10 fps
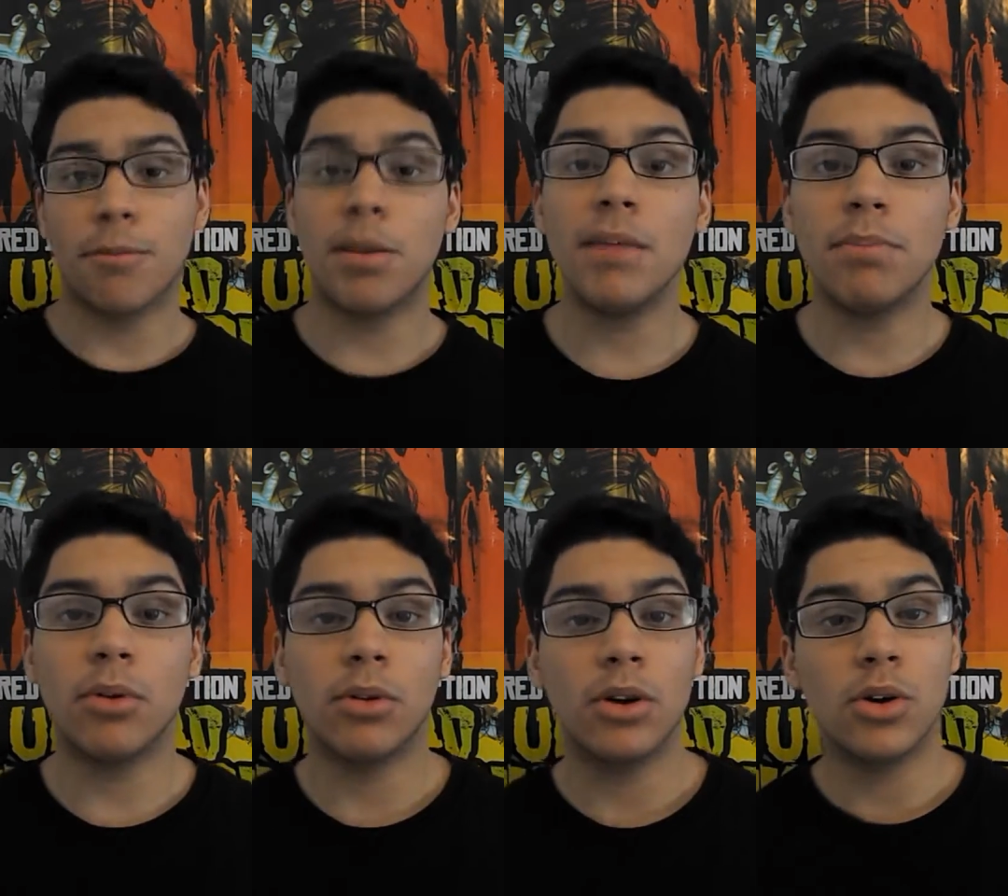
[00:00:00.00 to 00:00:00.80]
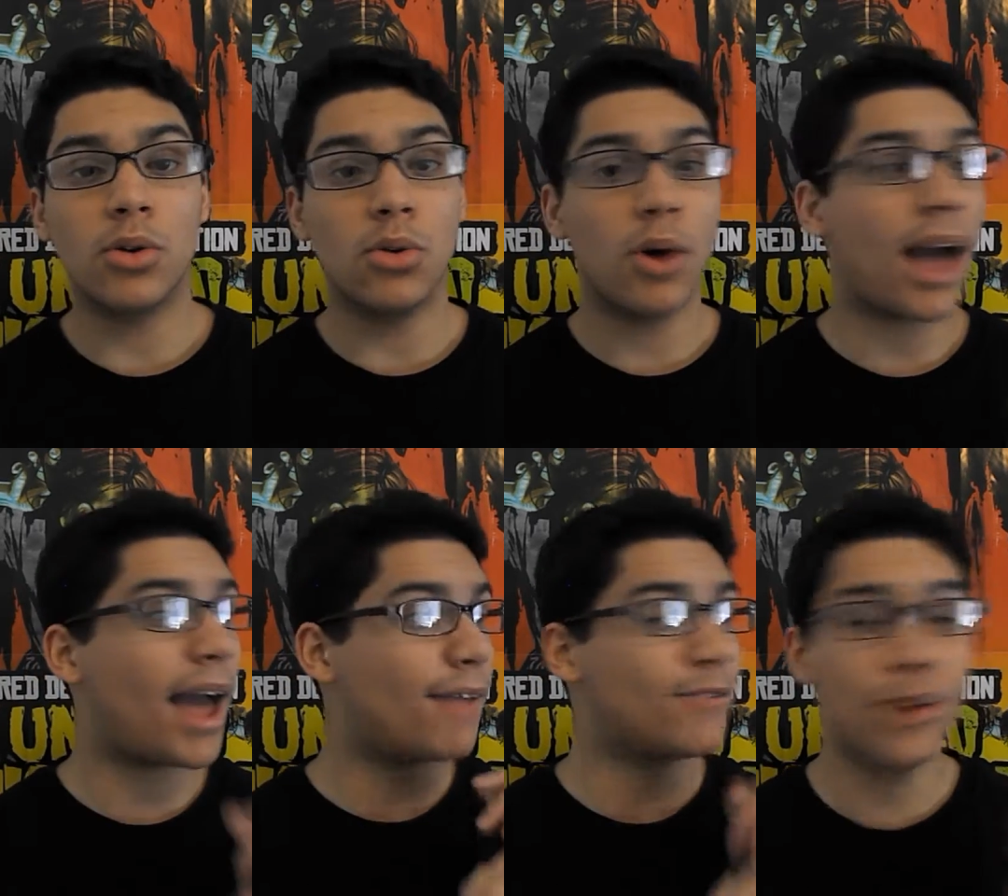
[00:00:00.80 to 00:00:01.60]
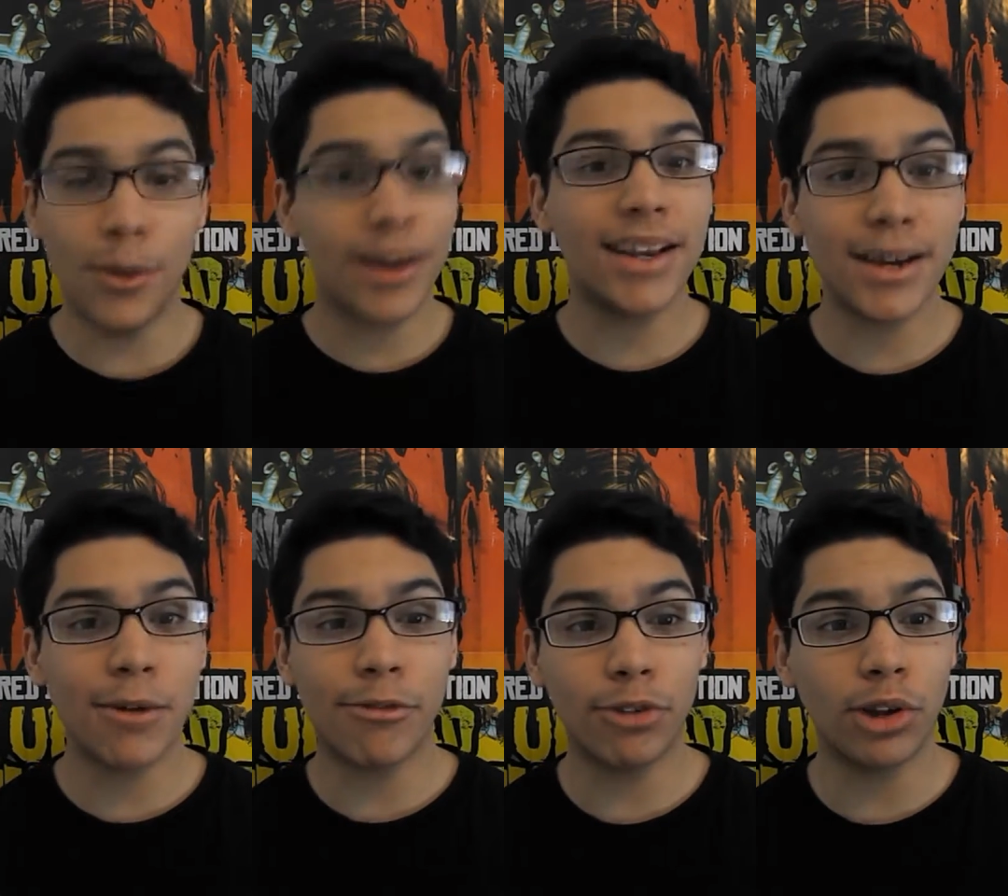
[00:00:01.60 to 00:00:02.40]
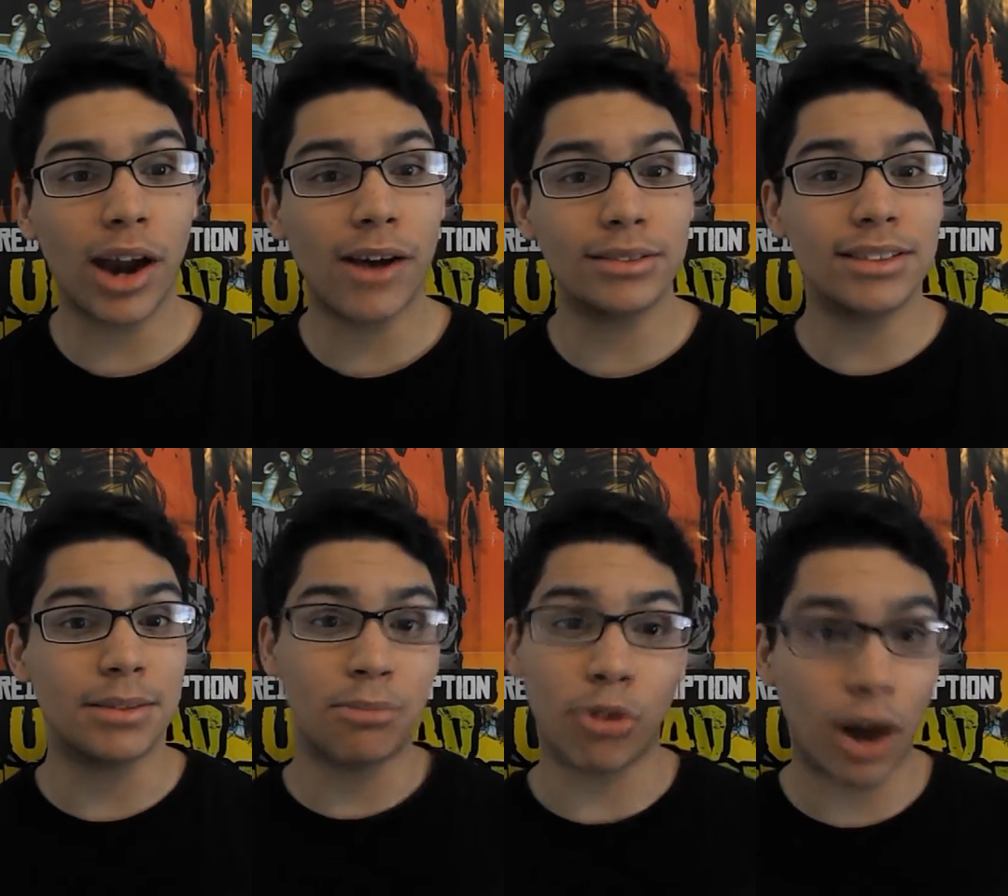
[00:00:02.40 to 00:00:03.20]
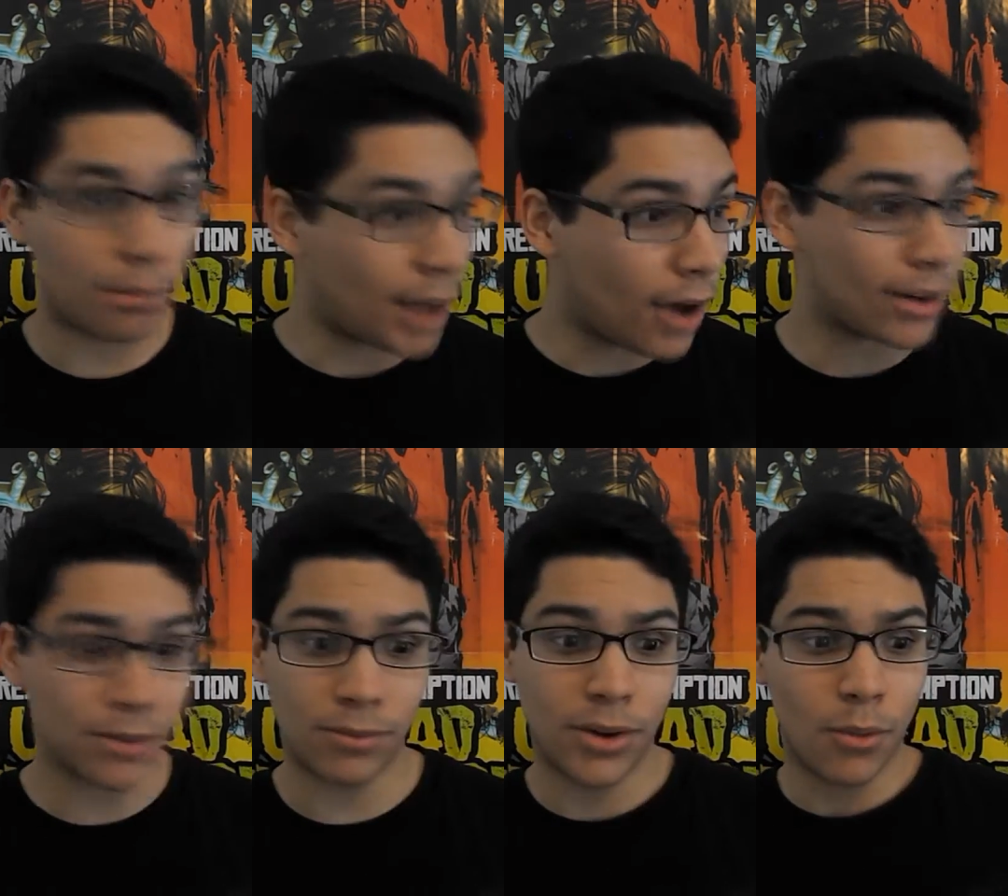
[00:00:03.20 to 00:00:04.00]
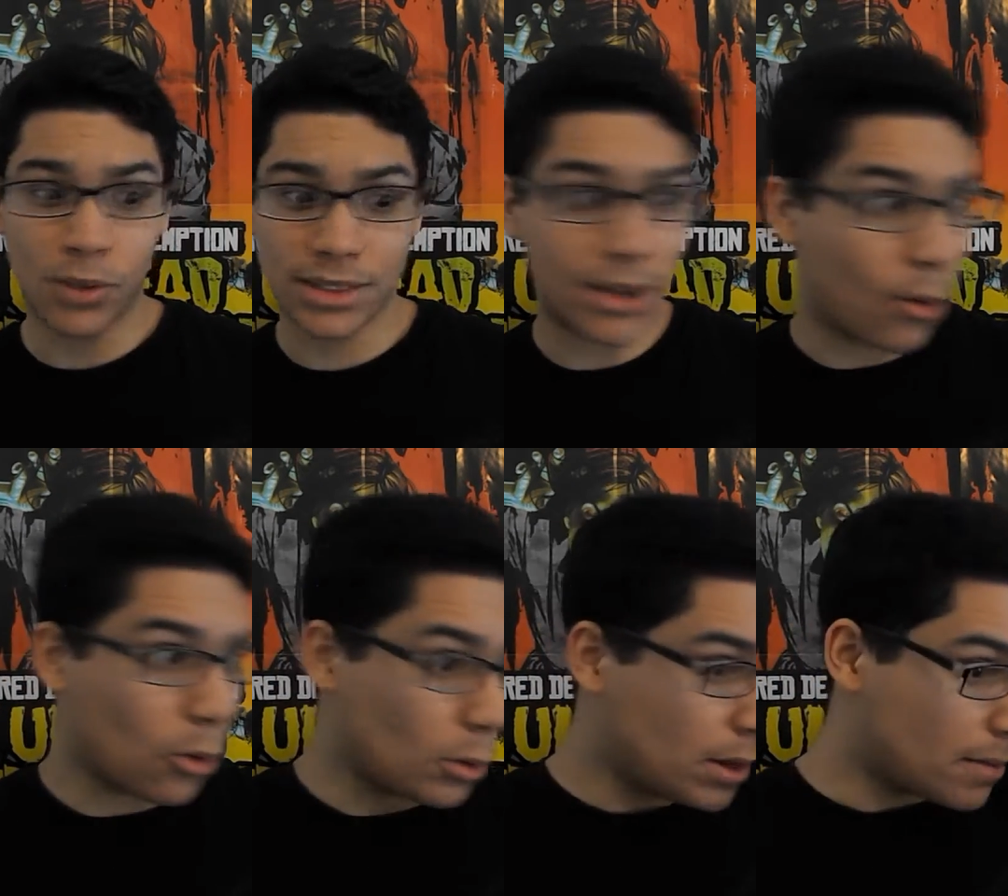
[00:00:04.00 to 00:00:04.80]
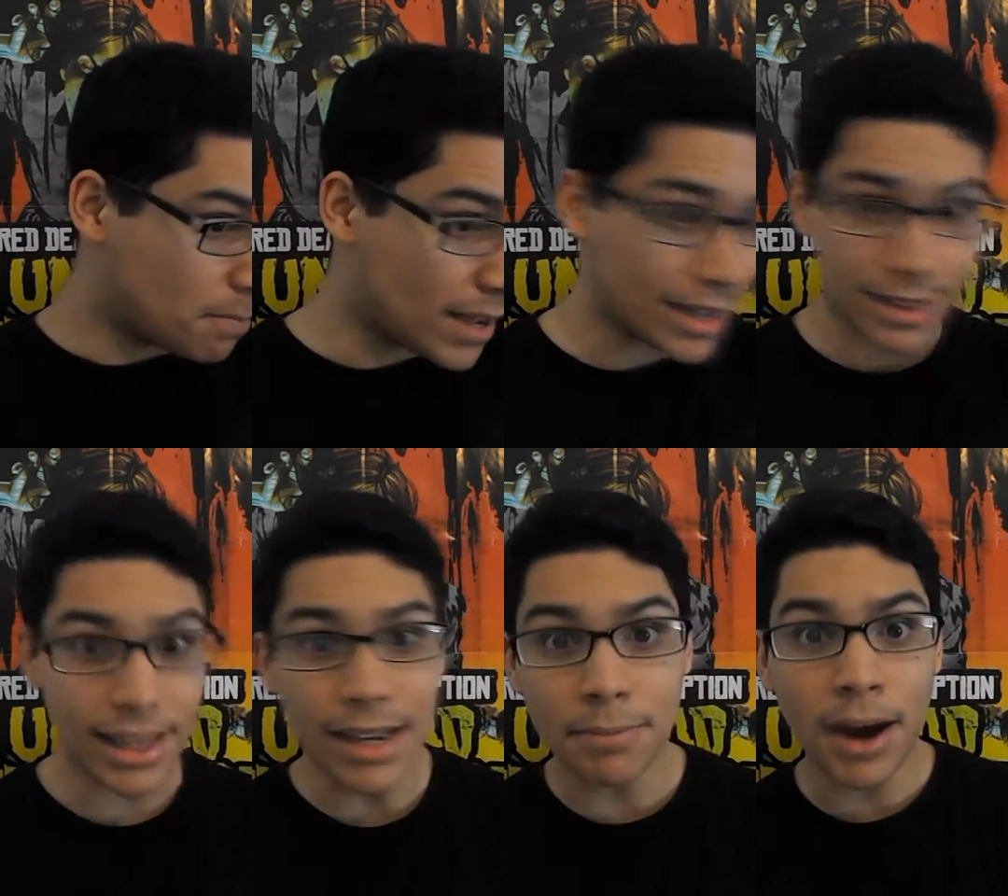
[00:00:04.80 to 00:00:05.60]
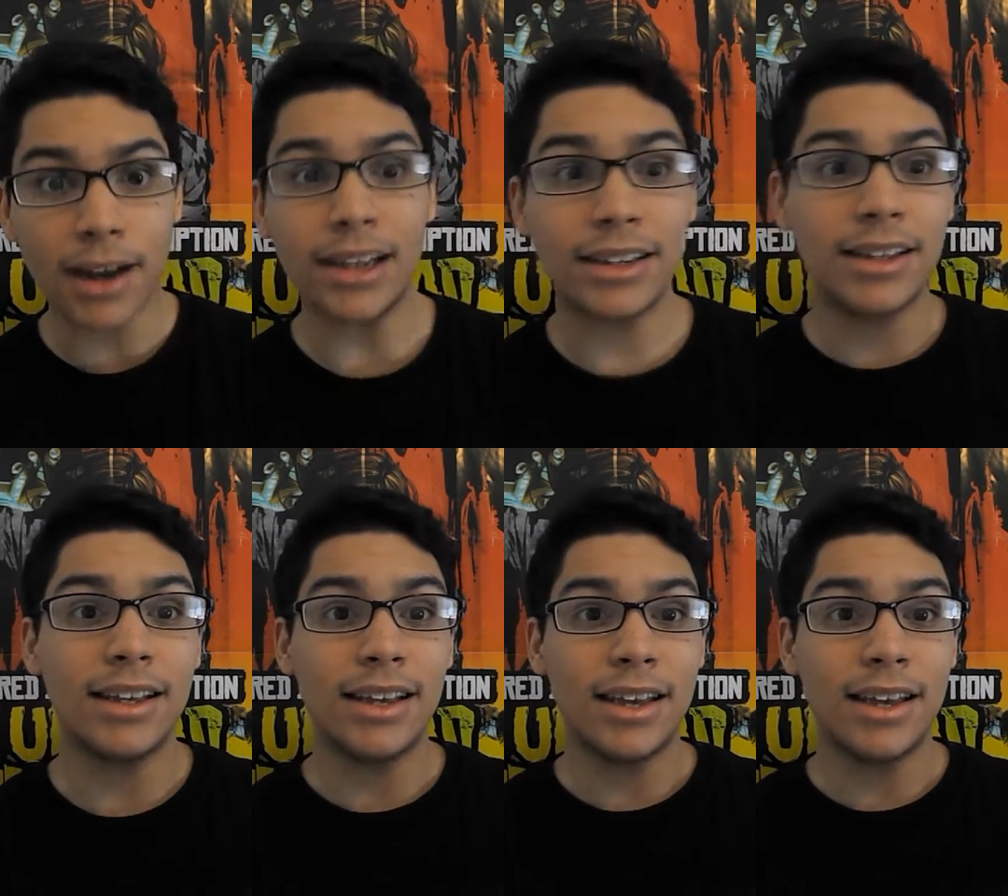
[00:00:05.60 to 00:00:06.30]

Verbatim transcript: For people who have no idea what Fuller House is about and what's the whole big thing about it,